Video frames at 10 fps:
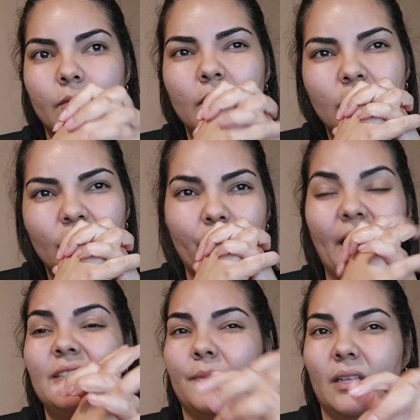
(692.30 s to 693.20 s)

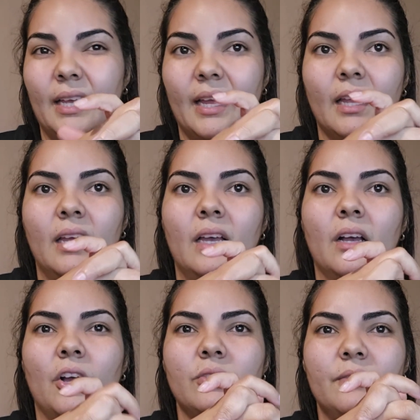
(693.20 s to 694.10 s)
surprise billing,
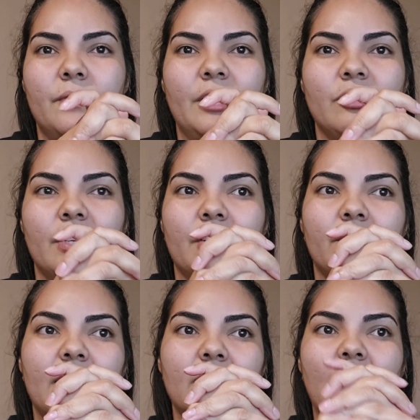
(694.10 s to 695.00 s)
cost inflation,
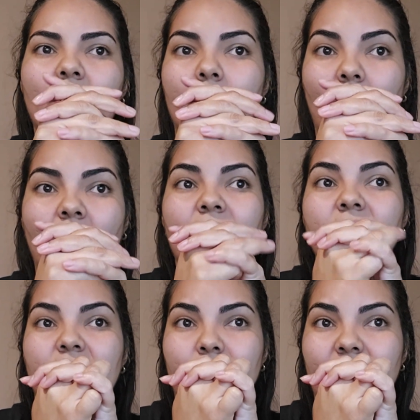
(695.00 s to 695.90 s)
increase out of pocket
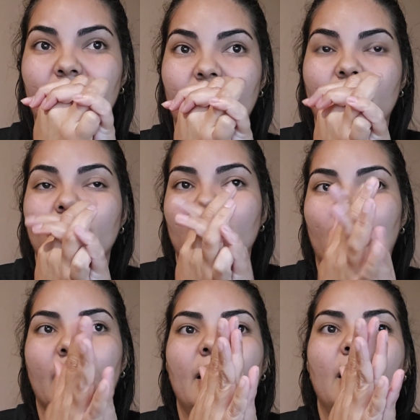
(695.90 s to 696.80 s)
expenses. Those
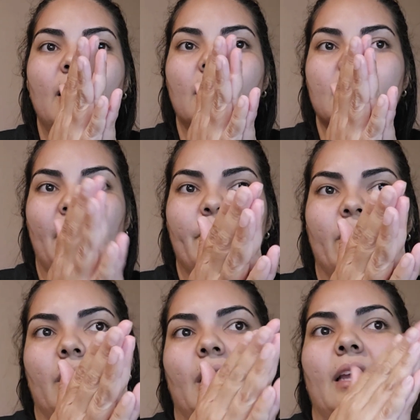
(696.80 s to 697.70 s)
are
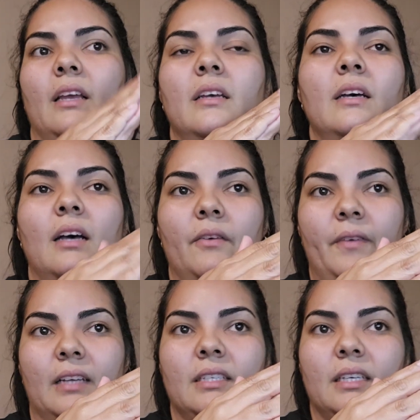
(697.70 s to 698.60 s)
definitely
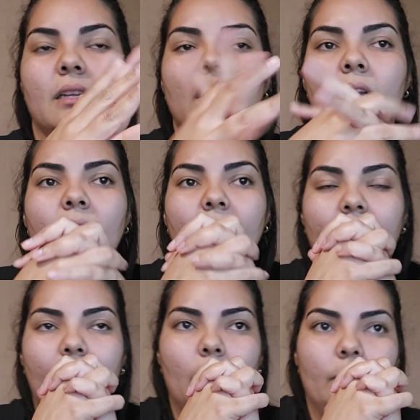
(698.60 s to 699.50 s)
affected,
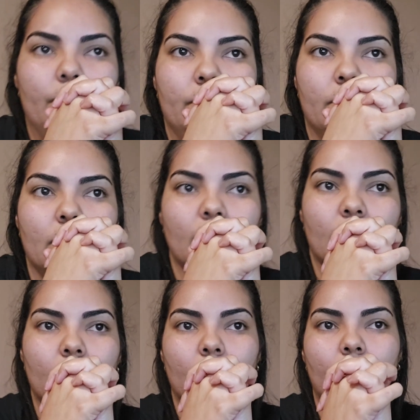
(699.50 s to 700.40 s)
and
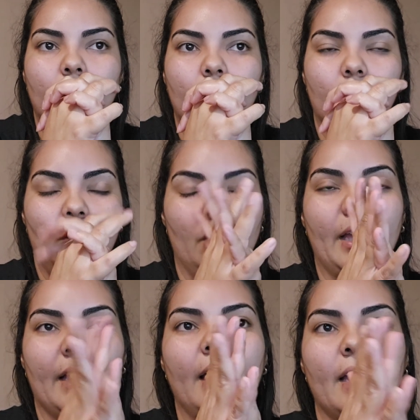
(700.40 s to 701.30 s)

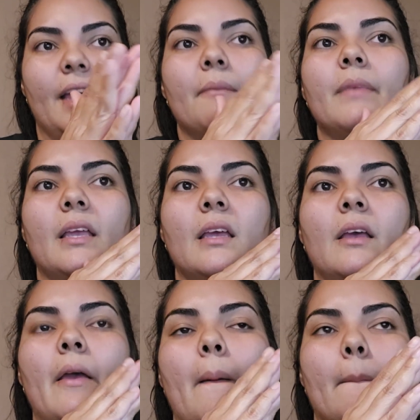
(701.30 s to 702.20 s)
can be
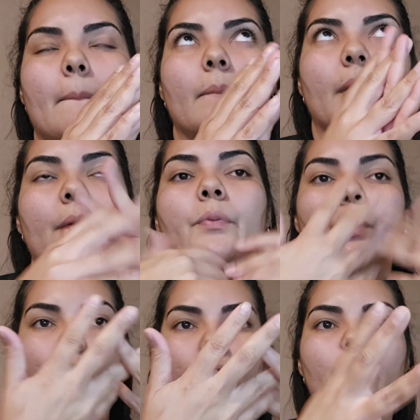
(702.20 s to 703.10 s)

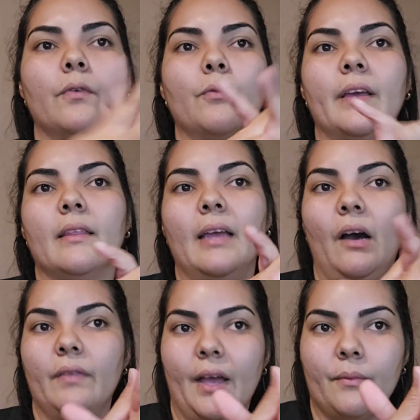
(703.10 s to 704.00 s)
improved with
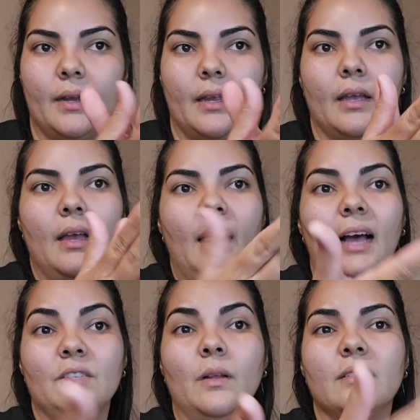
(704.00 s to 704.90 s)
health equity,
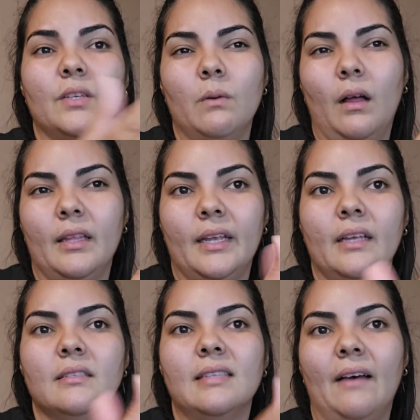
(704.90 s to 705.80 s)
as well as the quality,
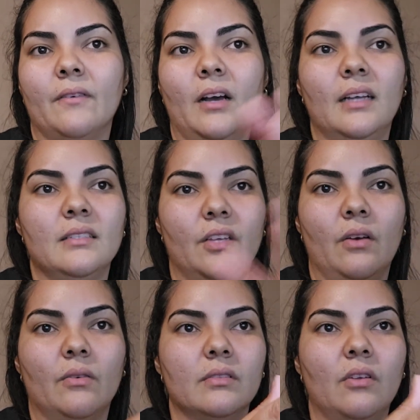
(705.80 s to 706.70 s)
staff cuts,
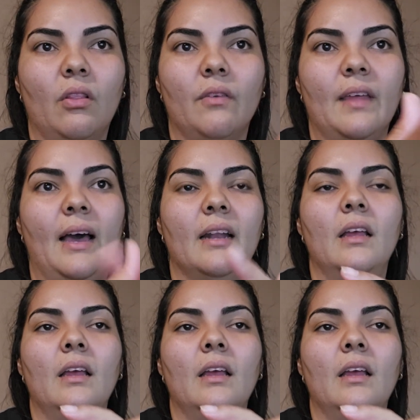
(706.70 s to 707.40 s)
all of that,